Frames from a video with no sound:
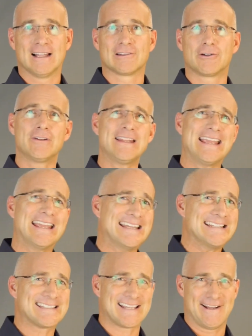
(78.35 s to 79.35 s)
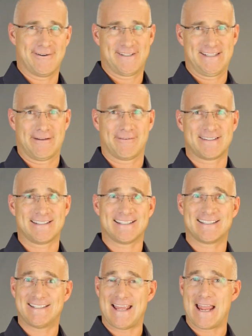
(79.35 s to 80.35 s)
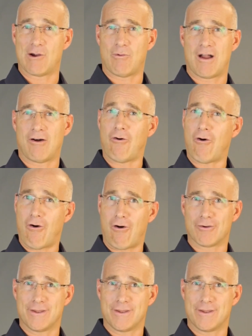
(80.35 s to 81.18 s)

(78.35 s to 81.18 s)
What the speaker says: Learn the insider secrets to staying well all